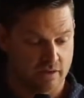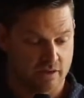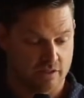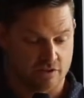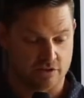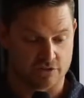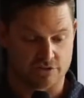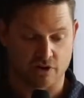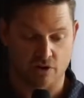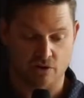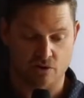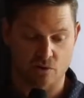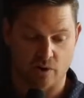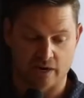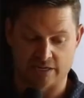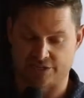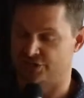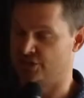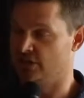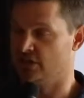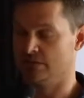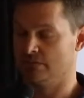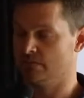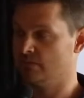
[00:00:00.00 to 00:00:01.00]
There's no
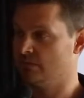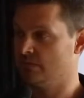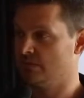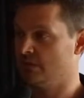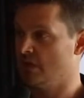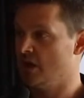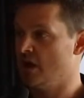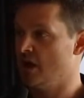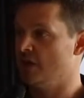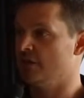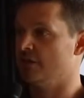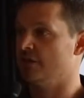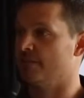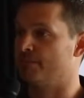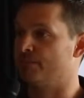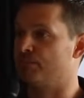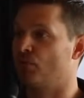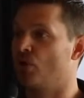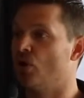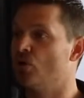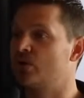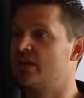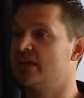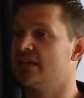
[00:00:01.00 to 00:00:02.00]
question. The
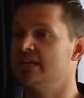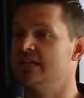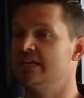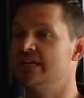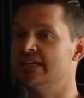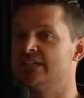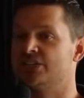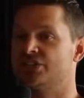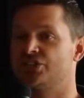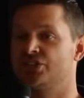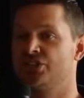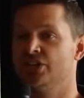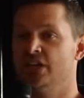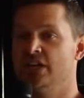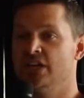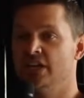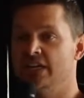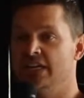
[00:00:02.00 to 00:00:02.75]
brokenness